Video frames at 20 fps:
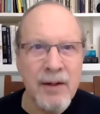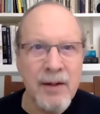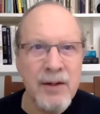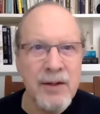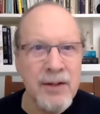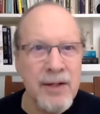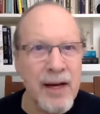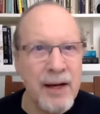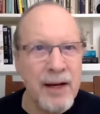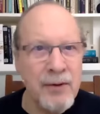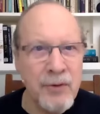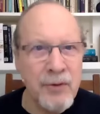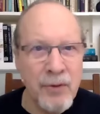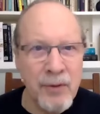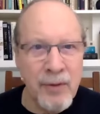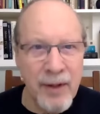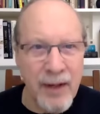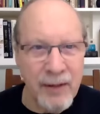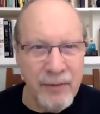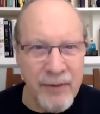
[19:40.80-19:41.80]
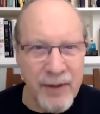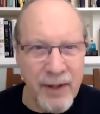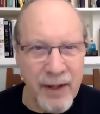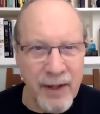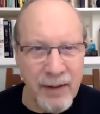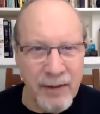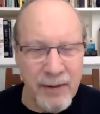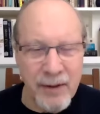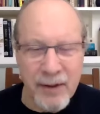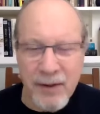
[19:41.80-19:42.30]
Stand your left
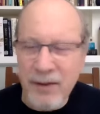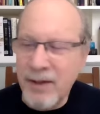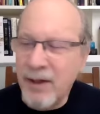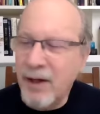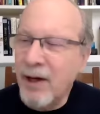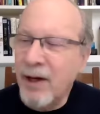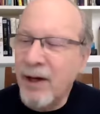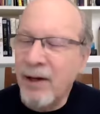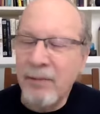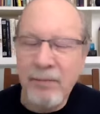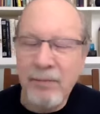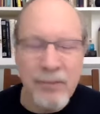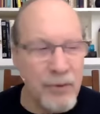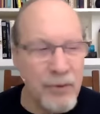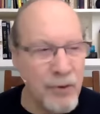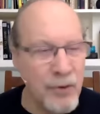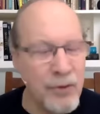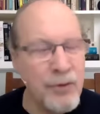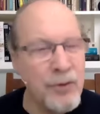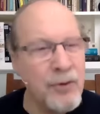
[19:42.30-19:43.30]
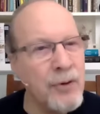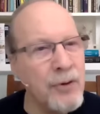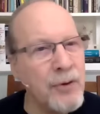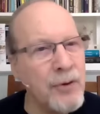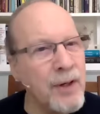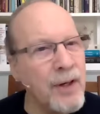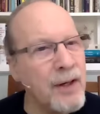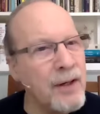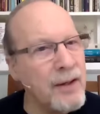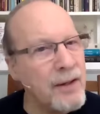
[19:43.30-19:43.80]
hand this time. Turn
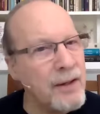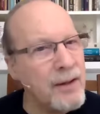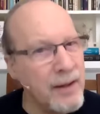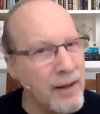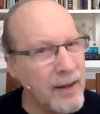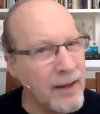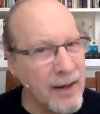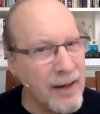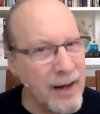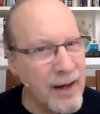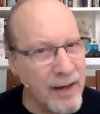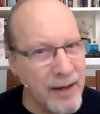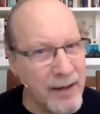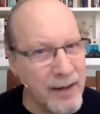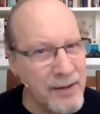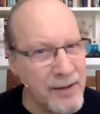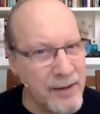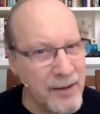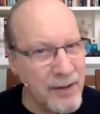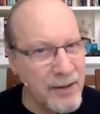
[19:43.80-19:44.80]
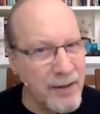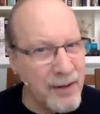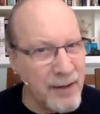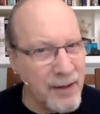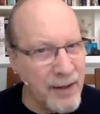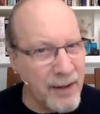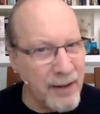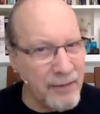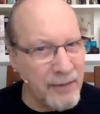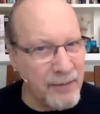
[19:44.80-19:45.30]
your head and eyes to the
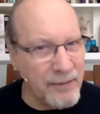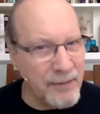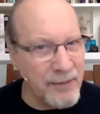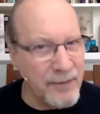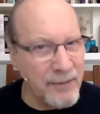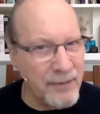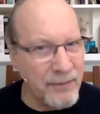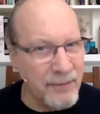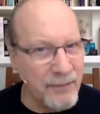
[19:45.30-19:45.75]
left.